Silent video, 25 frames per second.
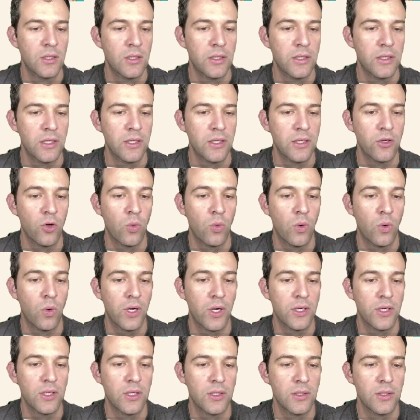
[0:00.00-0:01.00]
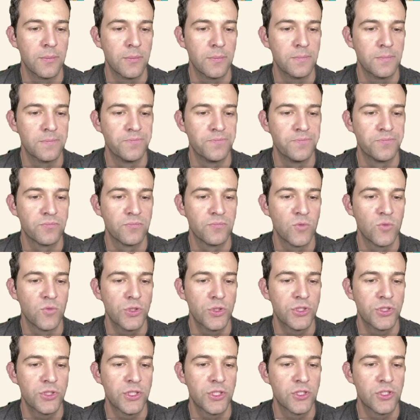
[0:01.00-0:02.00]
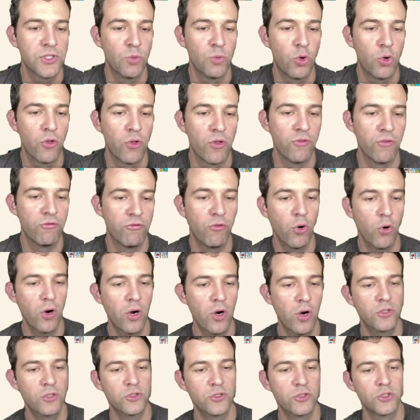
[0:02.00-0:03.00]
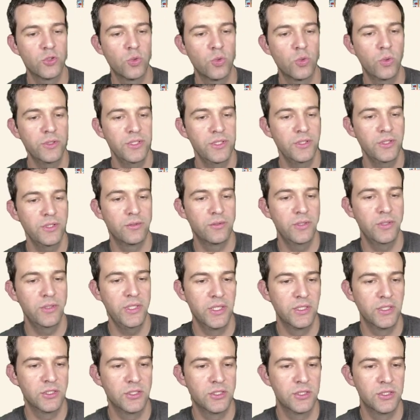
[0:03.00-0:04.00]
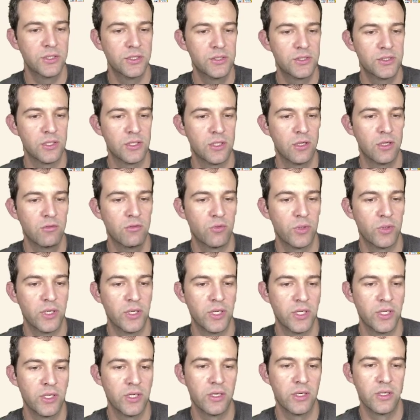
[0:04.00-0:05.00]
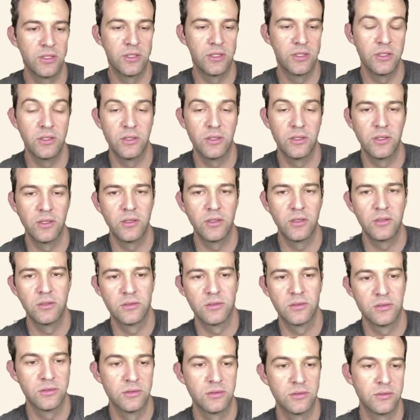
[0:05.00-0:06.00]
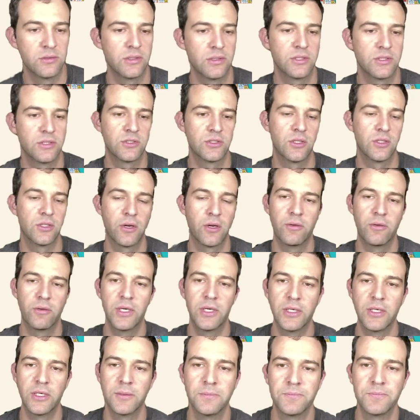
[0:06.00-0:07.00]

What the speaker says: in Hawaii, which gets more than 423 inches of rain a year. That's a lot of rain.